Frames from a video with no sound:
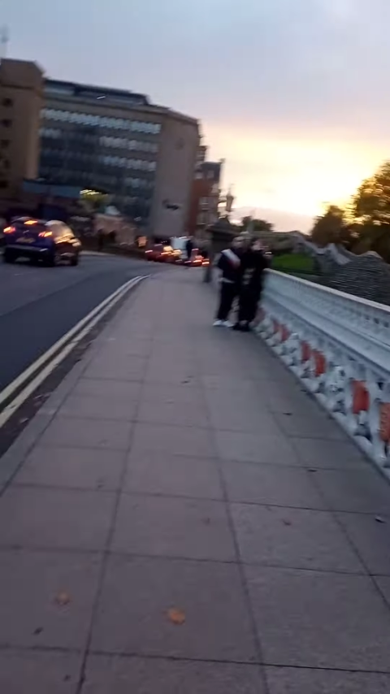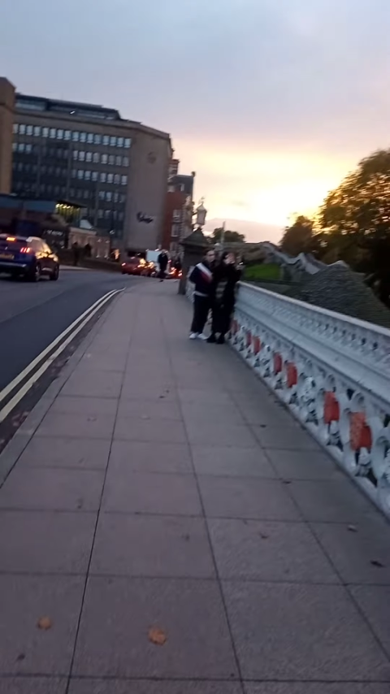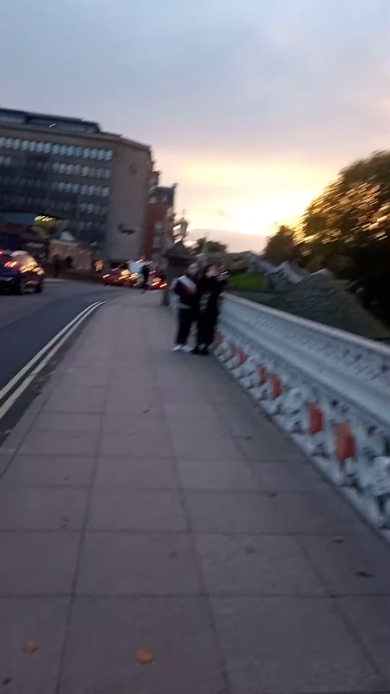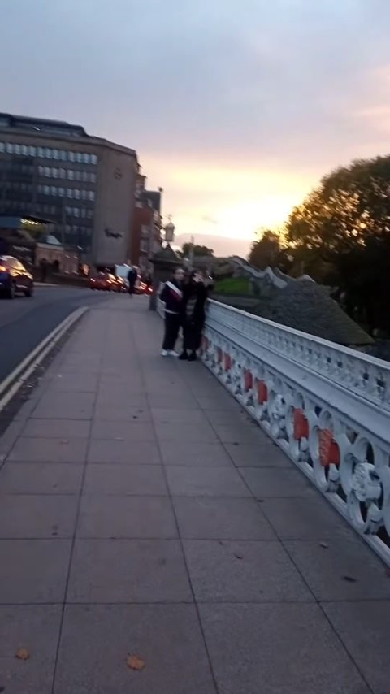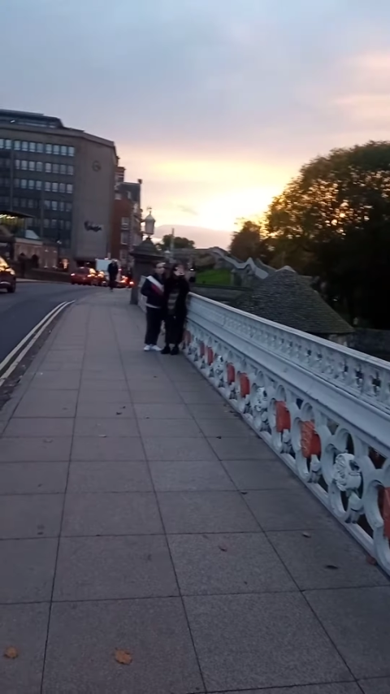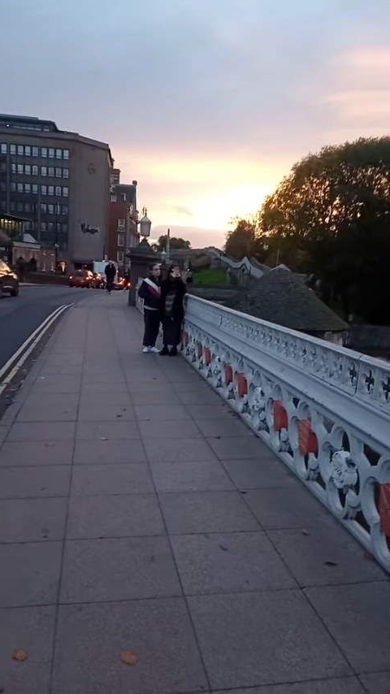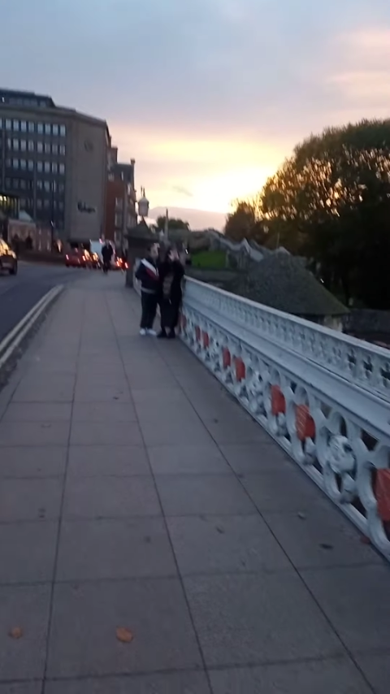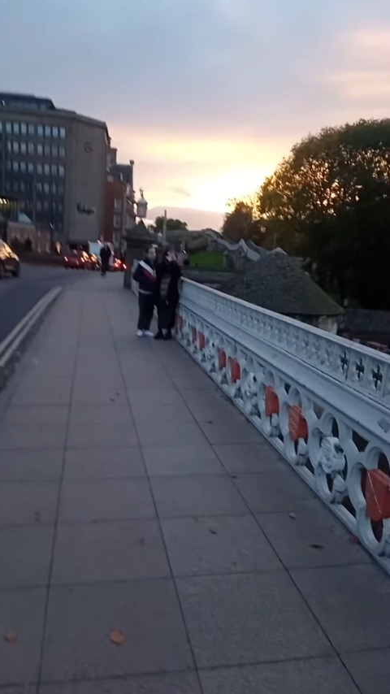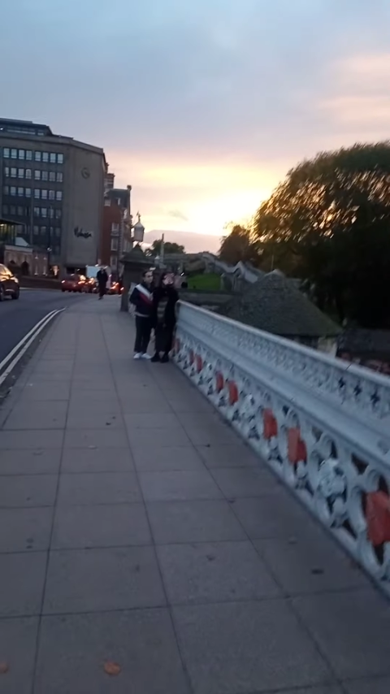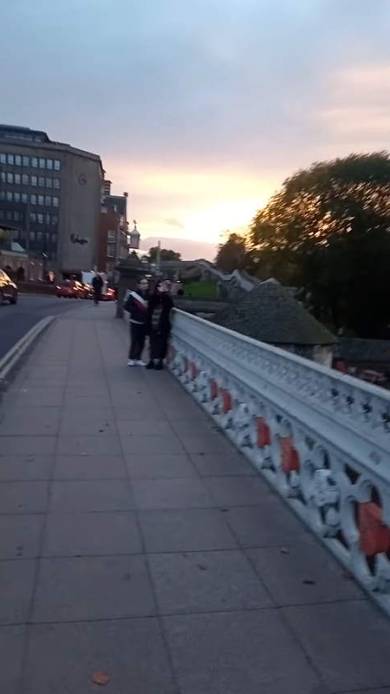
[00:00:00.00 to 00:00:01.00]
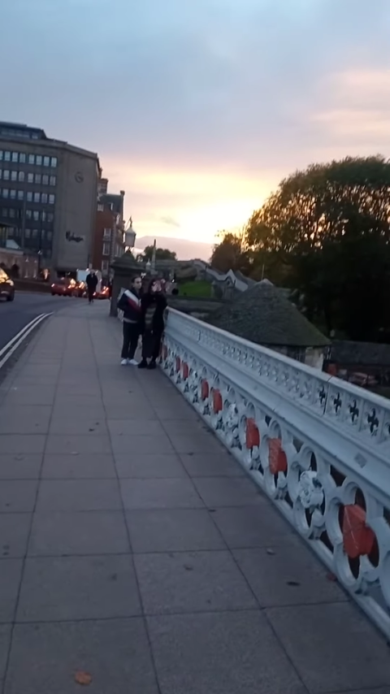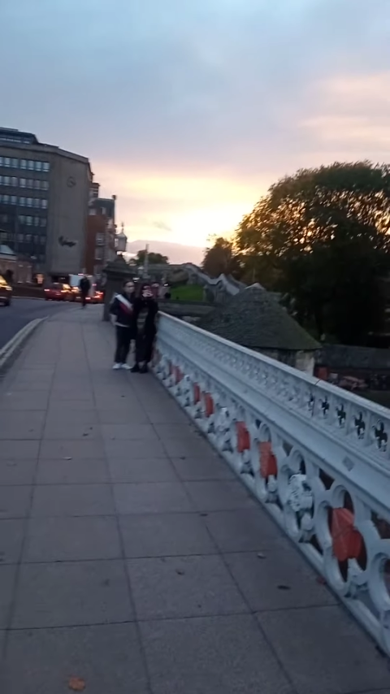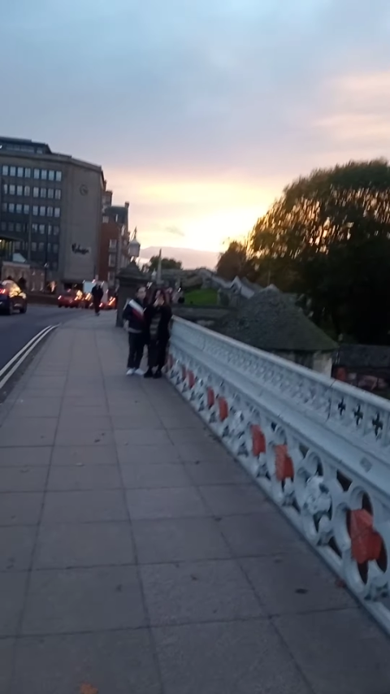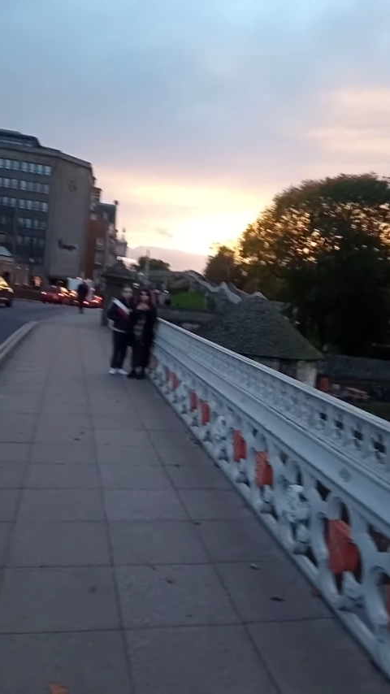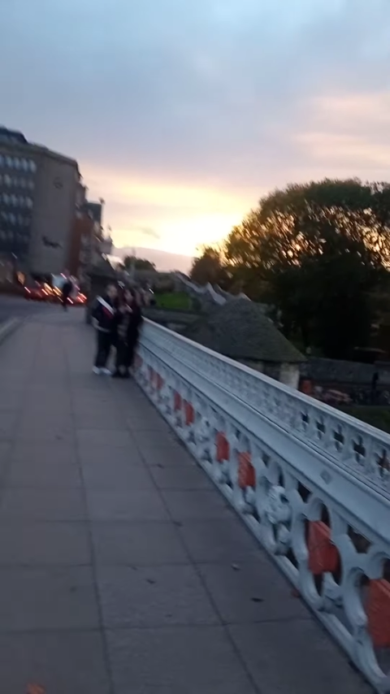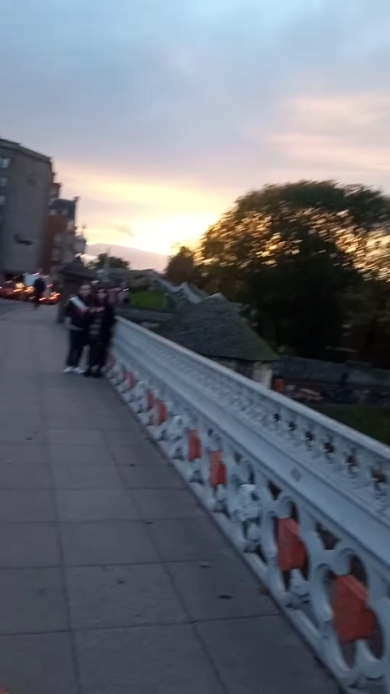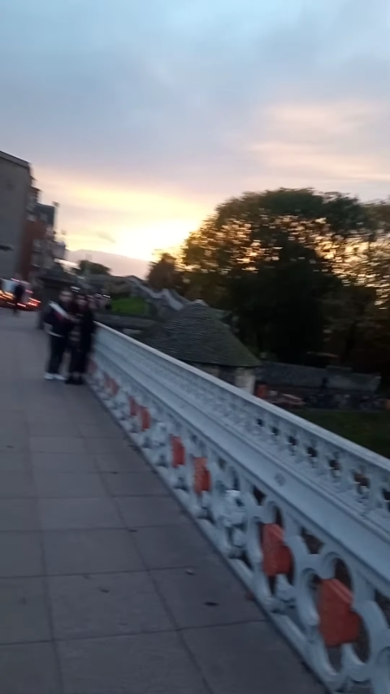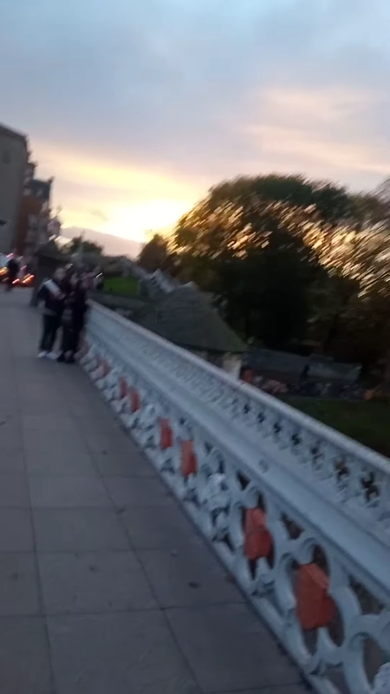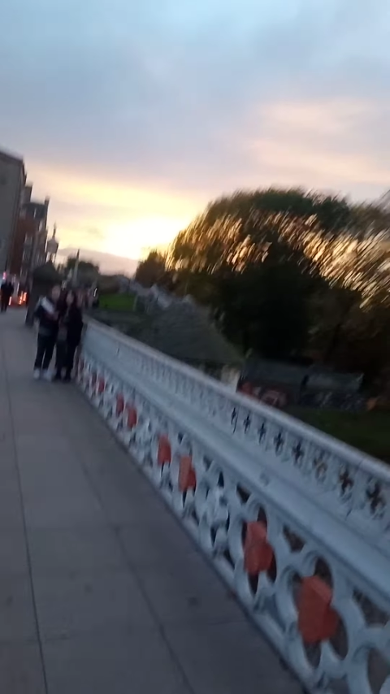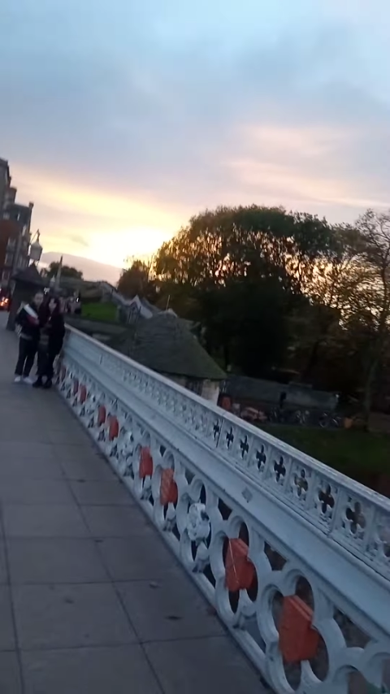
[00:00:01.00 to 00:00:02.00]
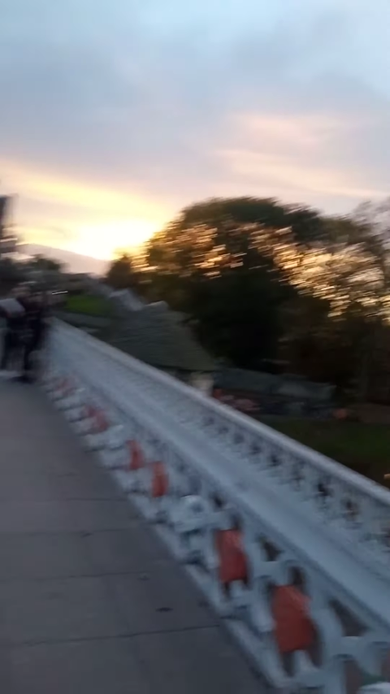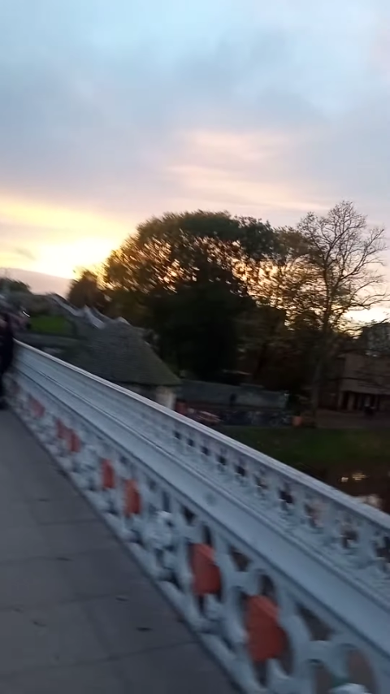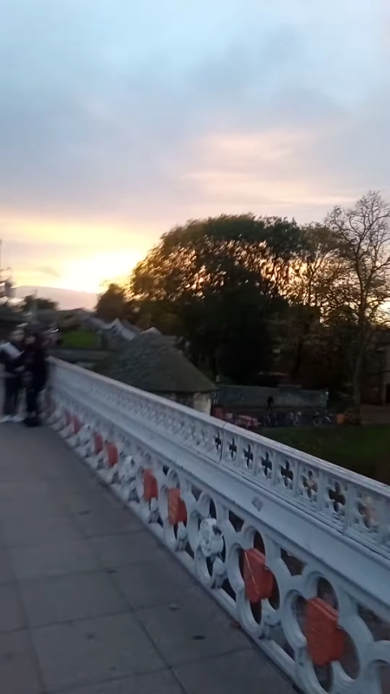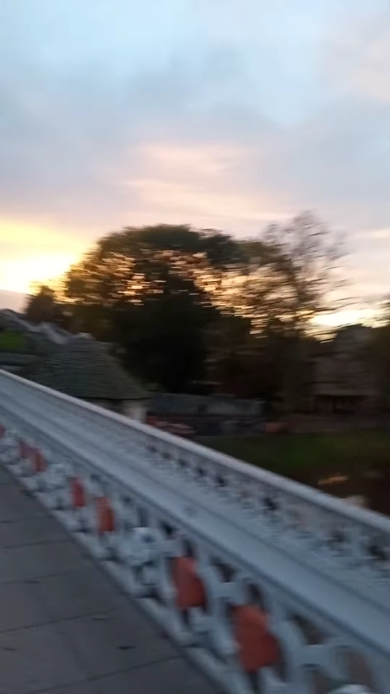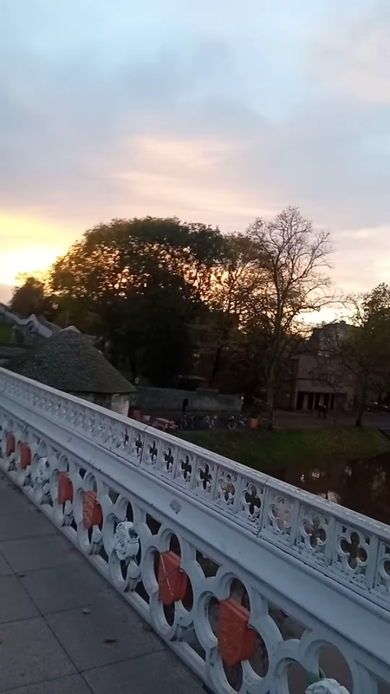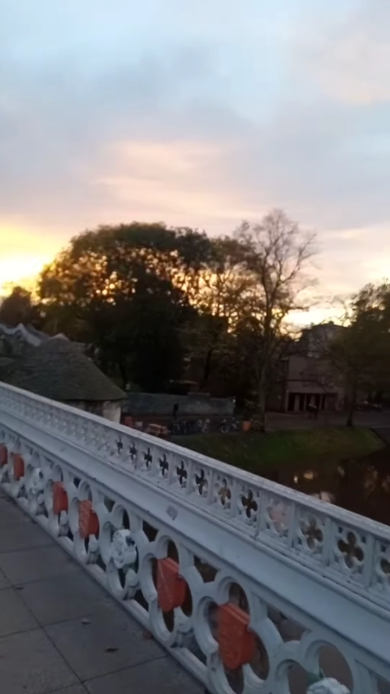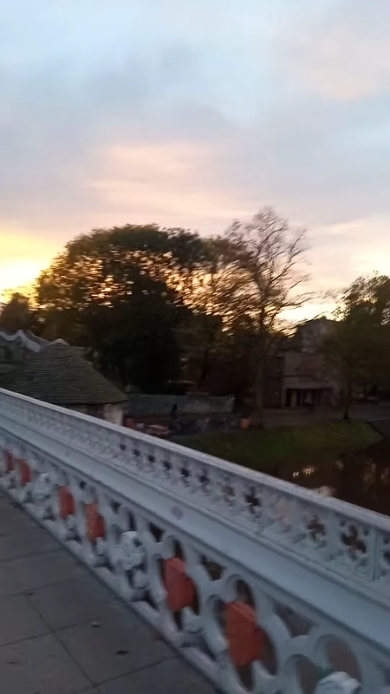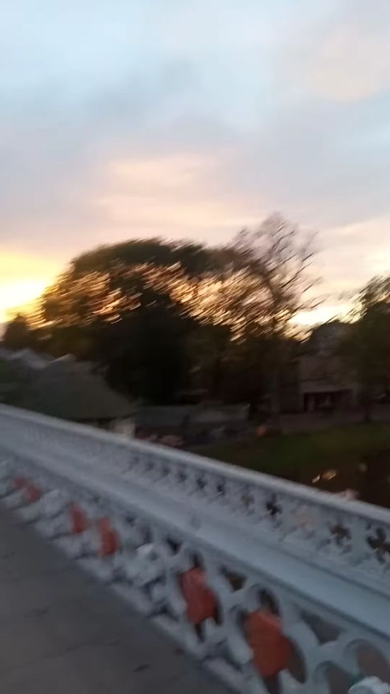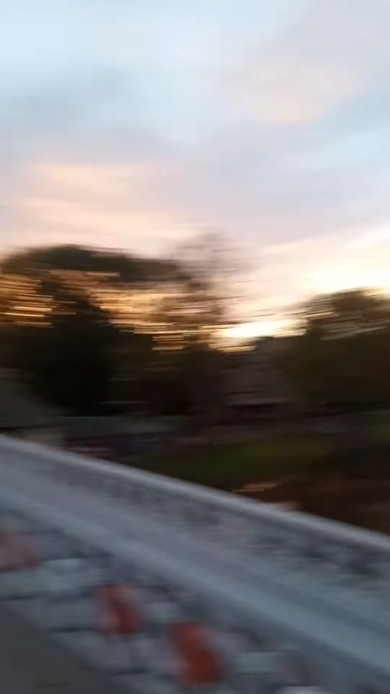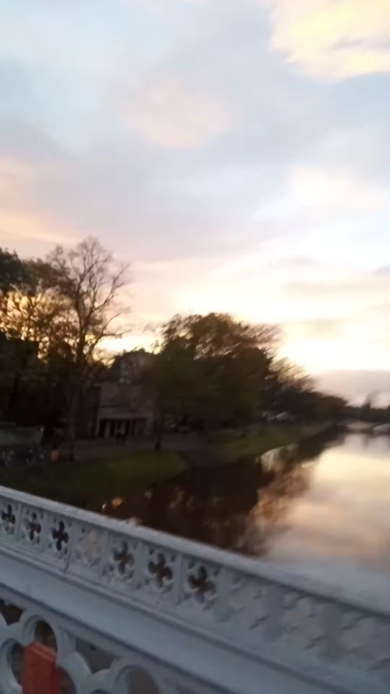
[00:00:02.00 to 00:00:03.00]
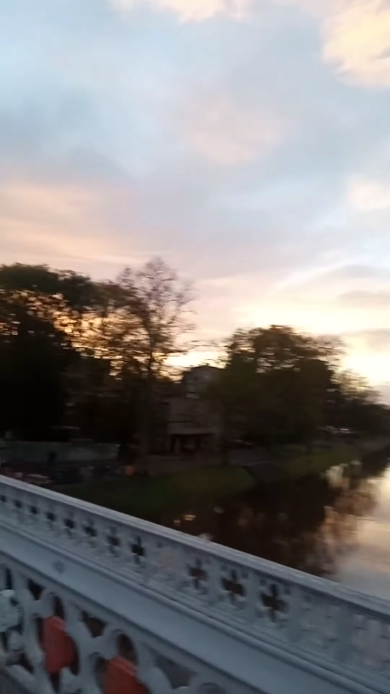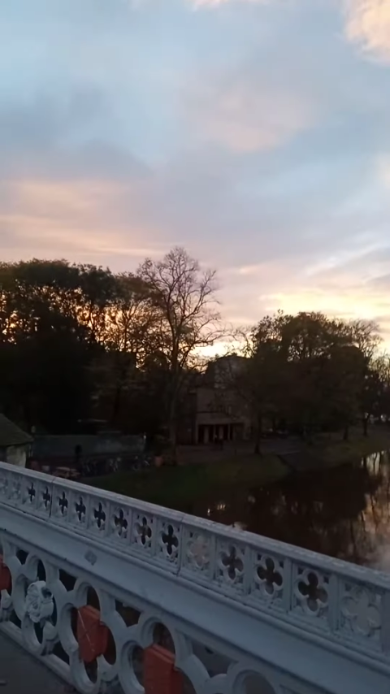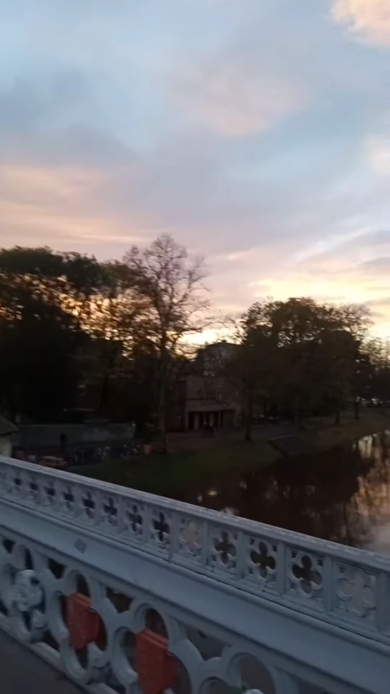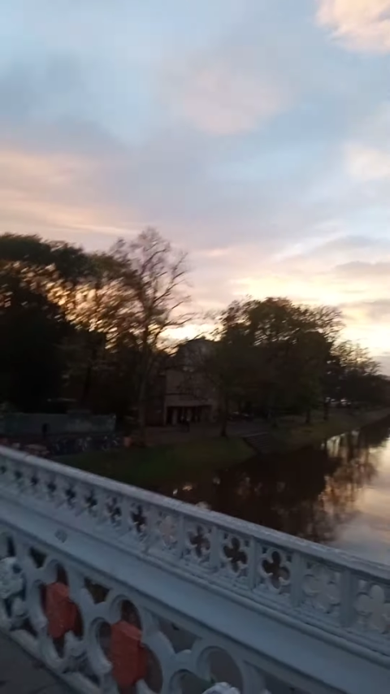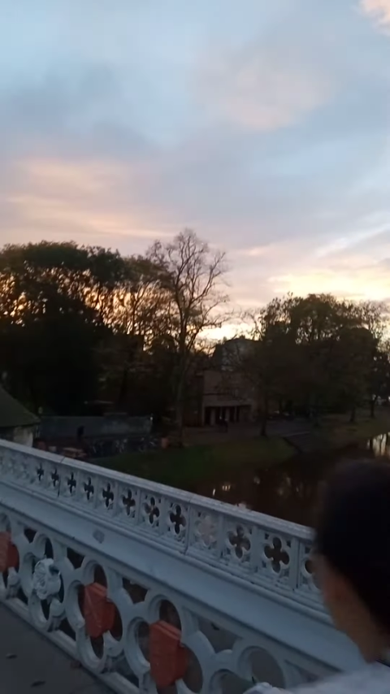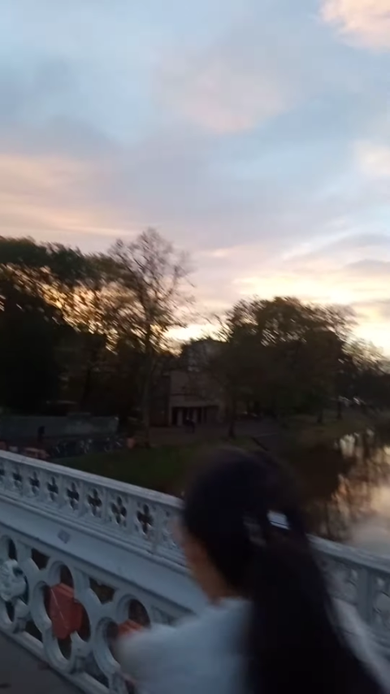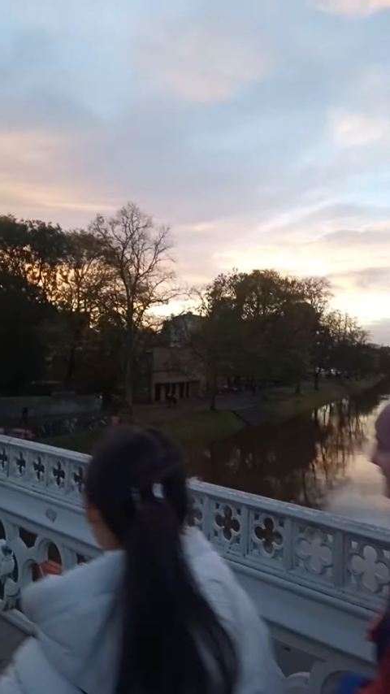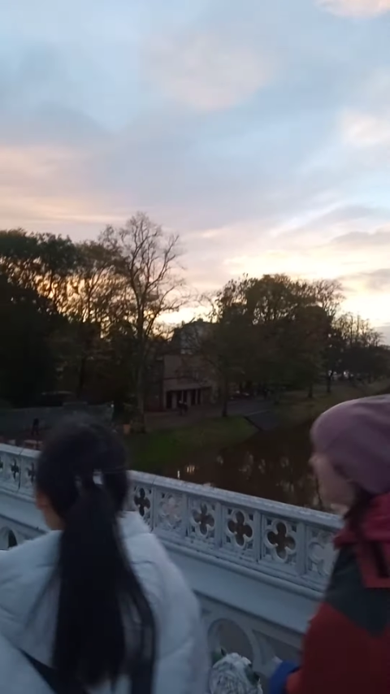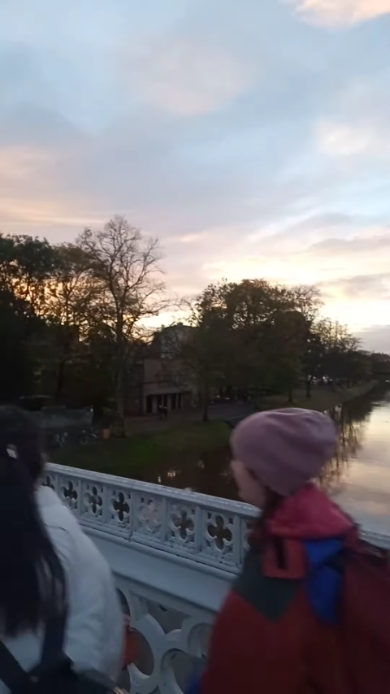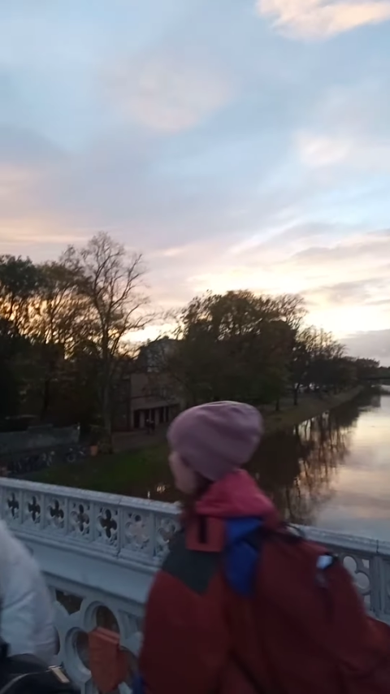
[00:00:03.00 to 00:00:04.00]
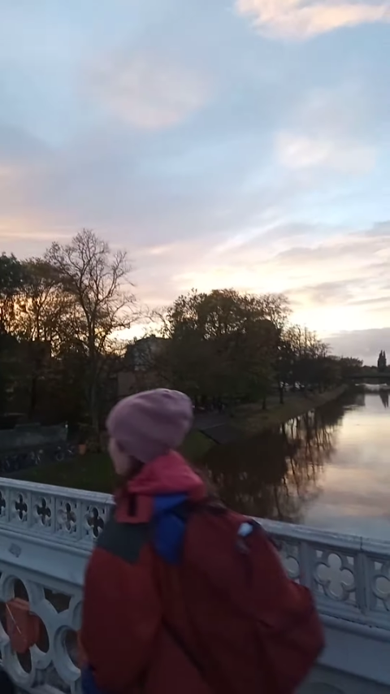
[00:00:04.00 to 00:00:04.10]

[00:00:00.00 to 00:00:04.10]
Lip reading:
(no speaker visible)